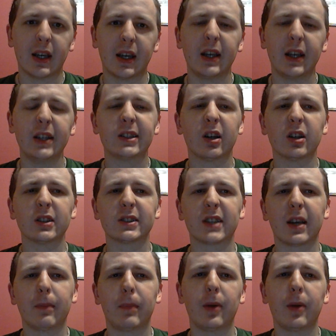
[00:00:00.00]
He starts
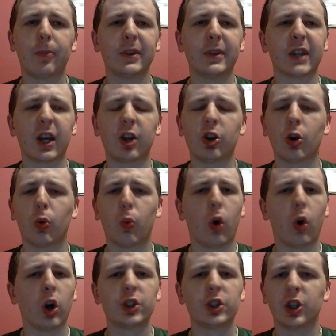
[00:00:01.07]
saying people have been saying you're
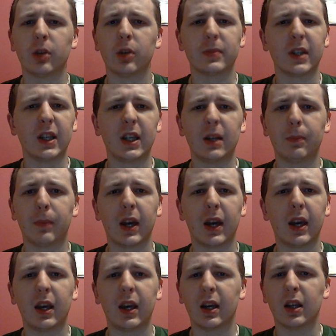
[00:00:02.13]
washed up,
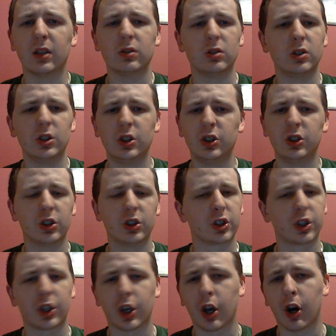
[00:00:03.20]
DDP, and you should
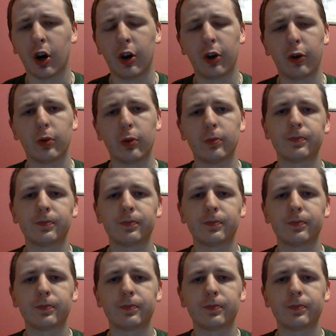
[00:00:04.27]
just go.